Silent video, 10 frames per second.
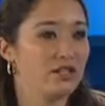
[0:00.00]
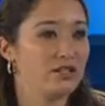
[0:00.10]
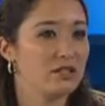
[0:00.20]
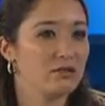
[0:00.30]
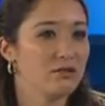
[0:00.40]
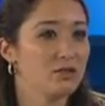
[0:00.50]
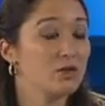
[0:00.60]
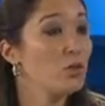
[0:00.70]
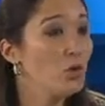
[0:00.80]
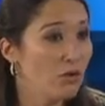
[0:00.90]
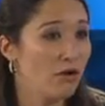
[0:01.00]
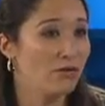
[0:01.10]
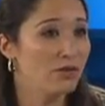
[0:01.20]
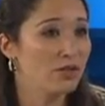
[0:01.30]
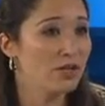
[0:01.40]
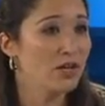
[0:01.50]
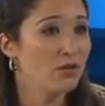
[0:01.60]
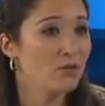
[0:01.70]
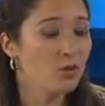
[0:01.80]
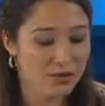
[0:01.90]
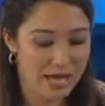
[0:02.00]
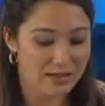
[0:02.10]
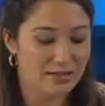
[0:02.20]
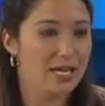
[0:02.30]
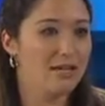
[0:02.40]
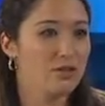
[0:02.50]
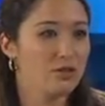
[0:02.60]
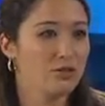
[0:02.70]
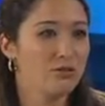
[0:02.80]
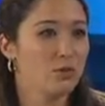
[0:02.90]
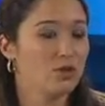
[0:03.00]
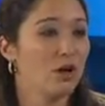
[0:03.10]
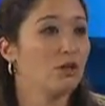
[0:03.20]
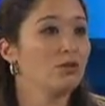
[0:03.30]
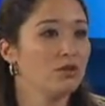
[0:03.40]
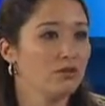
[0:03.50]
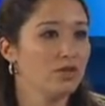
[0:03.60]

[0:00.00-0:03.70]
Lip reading: in schools, more of it, would that lead to a more tolerant